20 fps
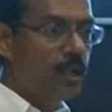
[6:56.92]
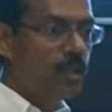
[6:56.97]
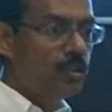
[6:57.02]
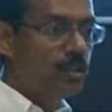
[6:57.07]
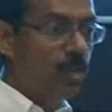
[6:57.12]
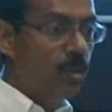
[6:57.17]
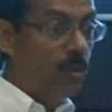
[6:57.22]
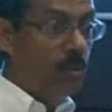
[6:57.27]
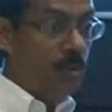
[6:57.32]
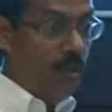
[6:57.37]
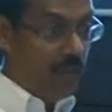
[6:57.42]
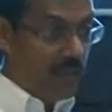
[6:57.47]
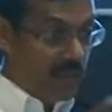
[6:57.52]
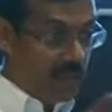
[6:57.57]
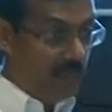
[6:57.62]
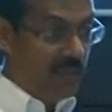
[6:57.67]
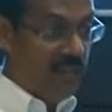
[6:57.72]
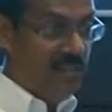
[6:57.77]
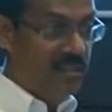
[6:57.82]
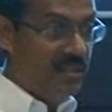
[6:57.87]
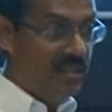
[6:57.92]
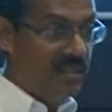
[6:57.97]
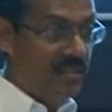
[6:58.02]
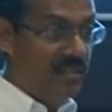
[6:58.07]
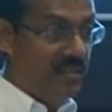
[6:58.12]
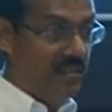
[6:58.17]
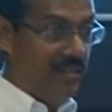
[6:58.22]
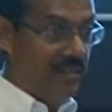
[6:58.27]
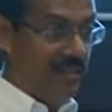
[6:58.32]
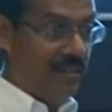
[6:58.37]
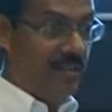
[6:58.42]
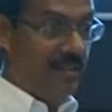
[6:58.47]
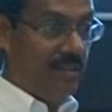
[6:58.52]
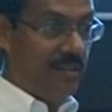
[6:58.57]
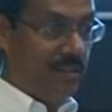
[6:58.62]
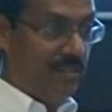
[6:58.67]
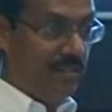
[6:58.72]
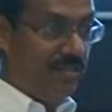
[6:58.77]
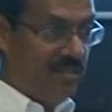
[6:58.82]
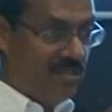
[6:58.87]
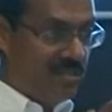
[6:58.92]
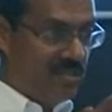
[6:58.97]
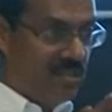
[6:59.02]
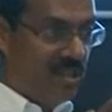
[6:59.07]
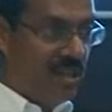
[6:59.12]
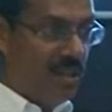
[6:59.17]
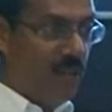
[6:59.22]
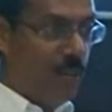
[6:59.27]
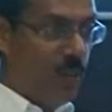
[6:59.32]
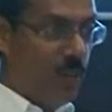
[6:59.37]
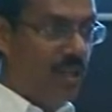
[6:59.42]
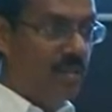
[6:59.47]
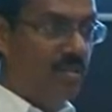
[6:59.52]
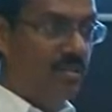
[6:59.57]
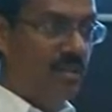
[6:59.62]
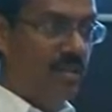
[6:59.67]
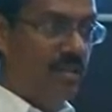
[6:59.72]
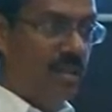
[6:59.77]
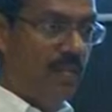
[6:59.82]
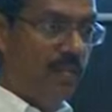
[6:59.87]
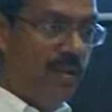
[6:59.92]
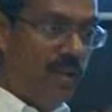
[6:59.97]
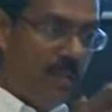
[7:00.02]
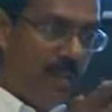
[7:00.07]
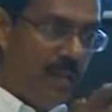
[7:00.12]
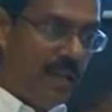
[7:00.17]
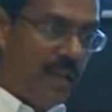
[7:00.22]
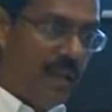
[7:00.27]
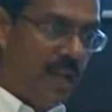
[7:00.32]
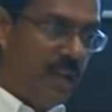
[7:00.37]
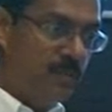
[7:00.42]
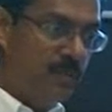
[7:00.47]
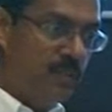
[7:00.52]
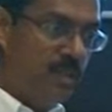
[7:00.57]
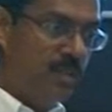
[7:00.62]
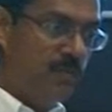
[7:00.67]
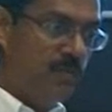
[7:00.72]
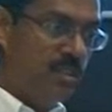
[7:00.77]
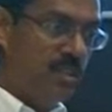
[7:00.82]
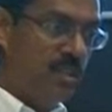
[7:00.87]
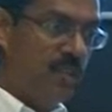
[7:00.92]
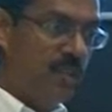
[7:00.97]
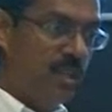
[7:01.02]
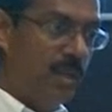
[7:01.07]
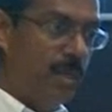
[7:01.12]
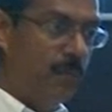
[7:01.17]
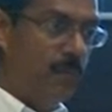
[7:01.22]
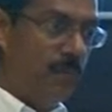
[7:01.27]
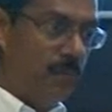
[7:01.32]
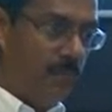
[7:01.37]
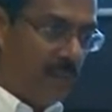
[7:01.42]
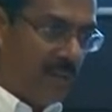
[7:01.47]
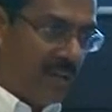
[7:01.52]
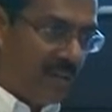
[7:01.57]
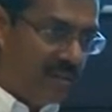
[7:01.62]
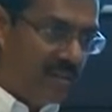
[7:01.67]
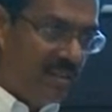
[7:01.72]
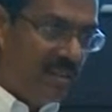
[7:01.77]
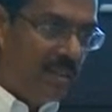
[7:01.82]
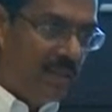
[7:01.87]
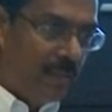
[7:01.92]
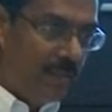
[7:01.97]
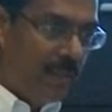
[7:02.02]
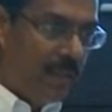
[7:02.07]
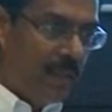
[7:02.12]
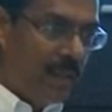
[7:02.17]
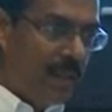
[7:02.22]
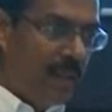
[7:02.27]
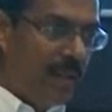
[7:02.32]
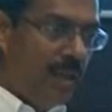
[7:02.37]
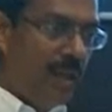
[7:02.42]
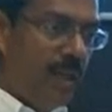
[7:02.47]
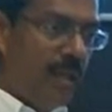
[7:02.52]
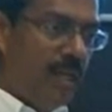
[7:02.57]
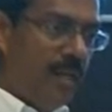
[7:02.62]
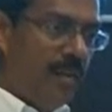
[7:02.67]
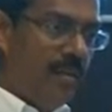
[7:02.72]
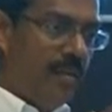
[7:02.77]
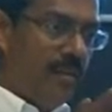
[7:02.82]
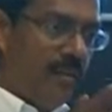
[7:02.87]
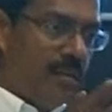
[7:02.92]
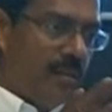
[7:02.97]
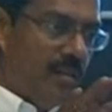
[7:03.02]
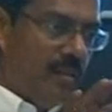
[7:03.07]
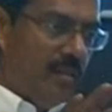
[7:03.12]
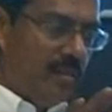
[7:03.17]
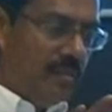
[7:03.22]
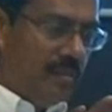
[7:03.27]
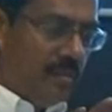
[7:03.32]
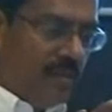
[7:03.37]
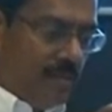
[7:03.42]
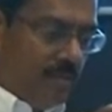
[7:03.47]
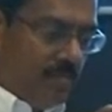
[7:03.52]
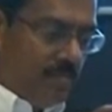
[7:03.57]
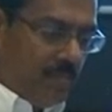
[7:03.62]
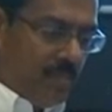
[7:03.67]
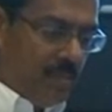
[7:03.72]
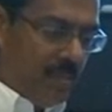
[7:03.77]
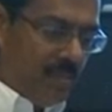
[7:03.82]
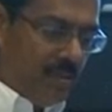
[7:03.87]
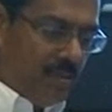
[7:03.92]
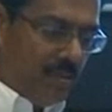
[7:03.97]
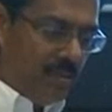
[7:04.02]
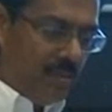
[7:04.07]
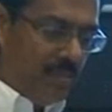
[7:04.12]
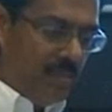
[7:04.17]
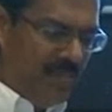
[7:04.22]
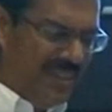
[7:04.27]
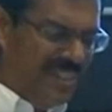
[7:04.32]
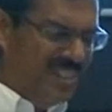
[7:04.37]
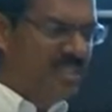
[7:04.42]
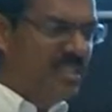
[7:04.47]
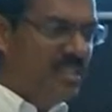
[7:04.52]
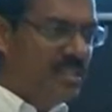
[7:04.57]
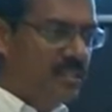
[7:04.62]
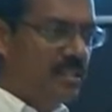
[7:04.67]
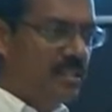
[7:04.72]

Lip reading: So innovation, in certain ways, there will be aspects which are very proprietary. The message